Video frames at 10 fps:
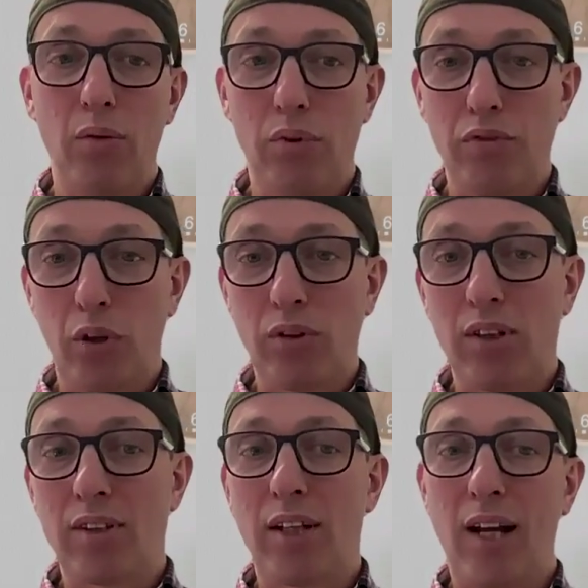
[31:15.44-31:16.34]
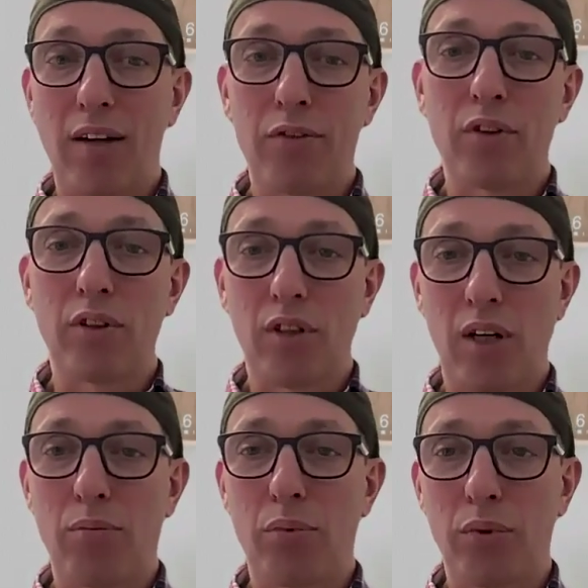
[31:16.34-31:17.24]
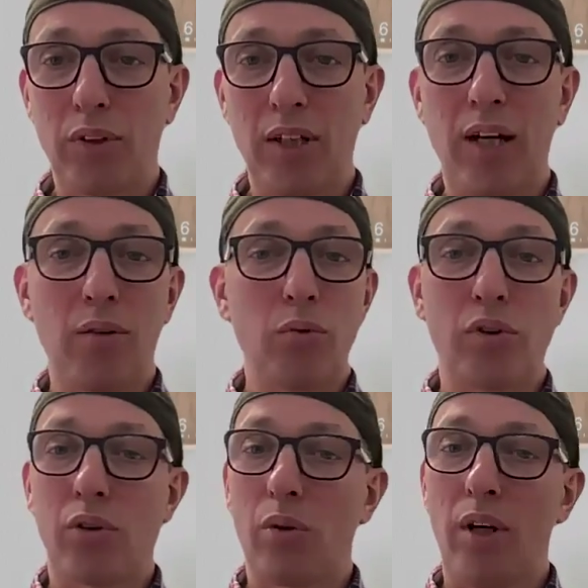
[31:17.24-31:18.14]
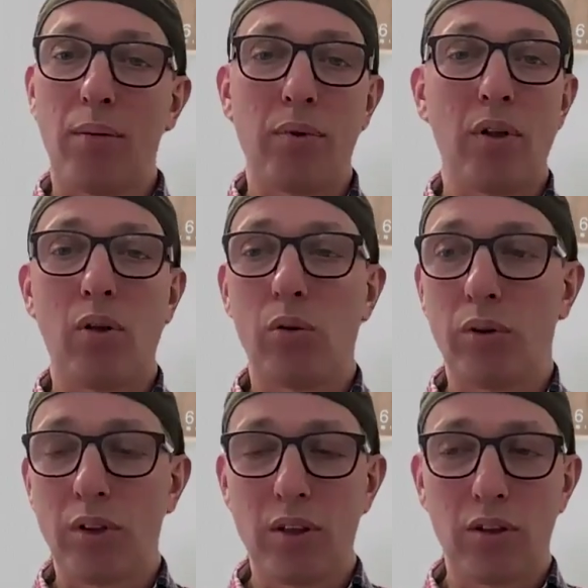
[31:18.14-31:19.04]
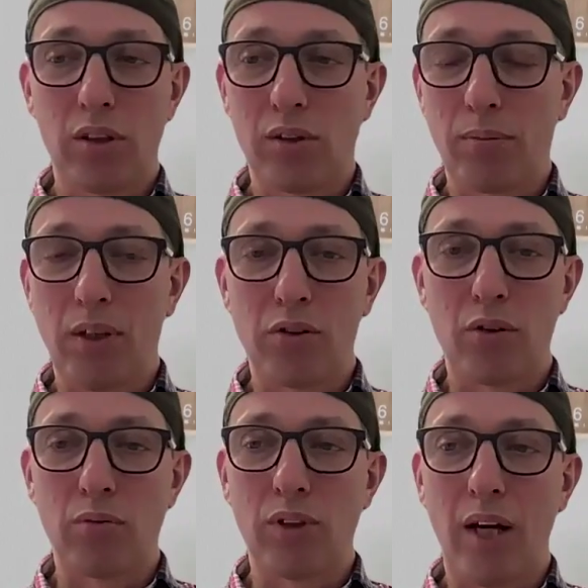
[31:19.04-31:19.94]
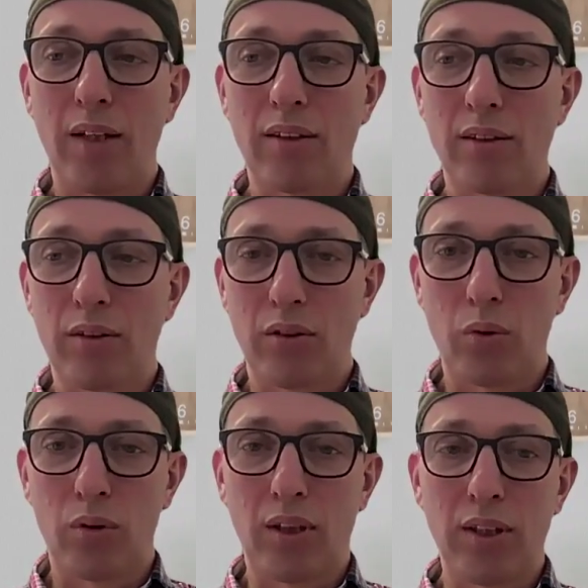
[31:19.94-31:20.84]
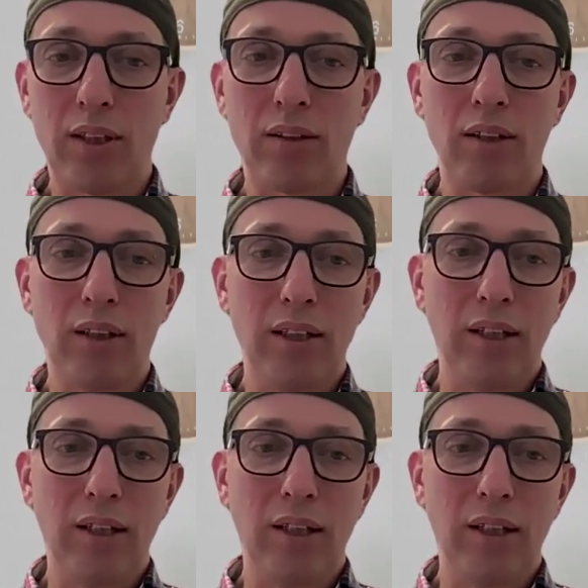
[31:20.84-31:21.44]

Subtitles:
we've noticed that after the shampooing down, we're so happy. Oh, she smells so nice, so clean.